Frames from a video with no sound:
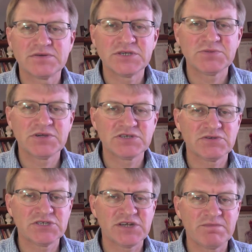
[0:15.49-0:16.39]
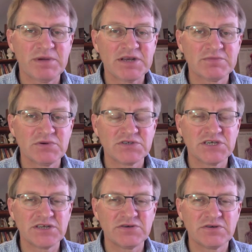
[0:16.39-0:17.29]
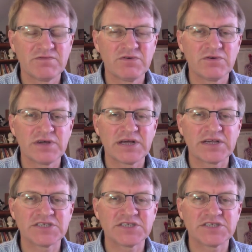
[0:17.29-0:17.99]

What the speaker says: This person wants to know if buttermilk's any good for